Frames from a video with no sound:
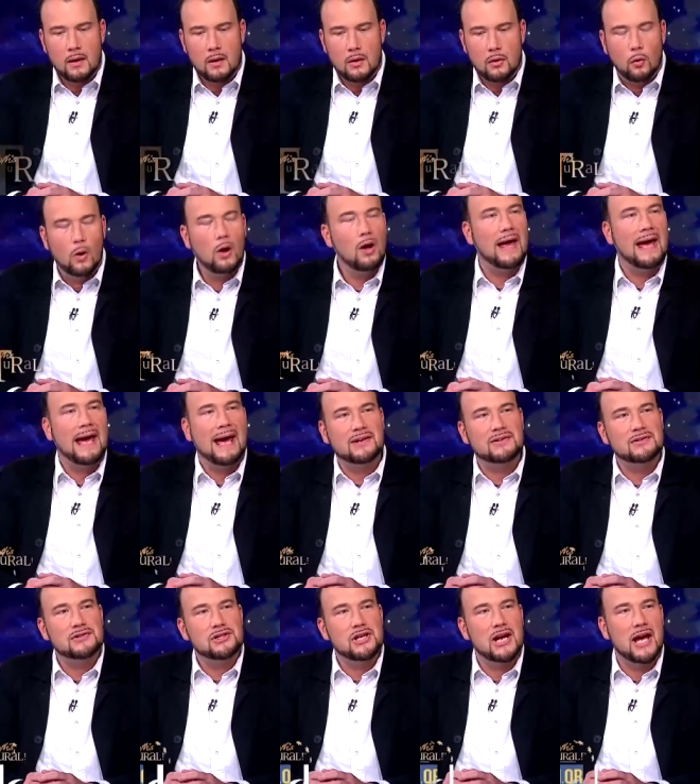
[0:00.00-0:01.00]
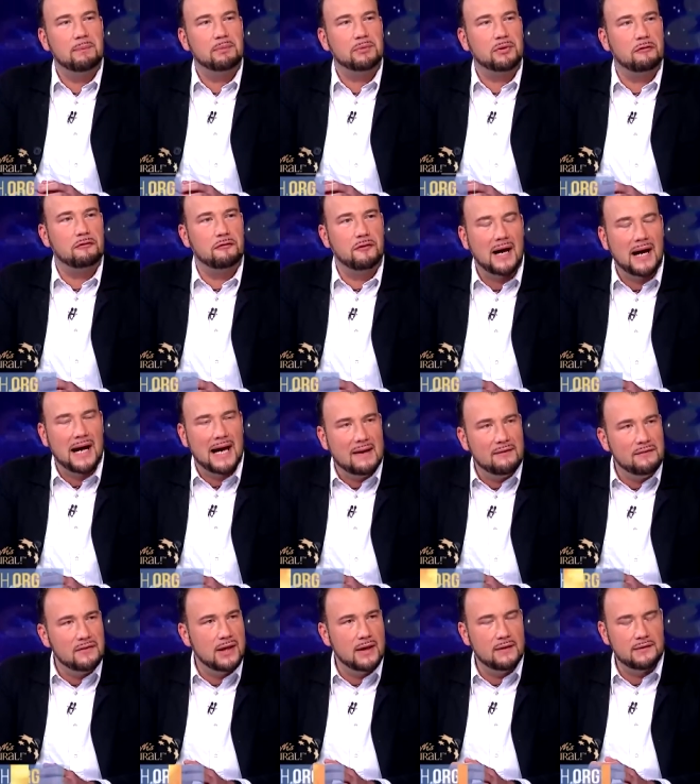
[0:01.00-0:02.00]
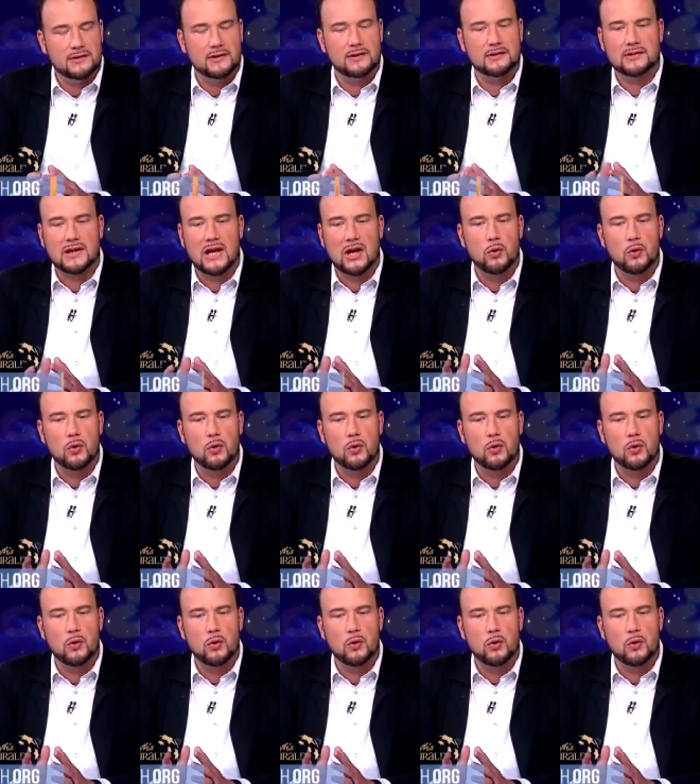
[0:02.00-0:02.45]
Well, Acts chapter 5 gives us a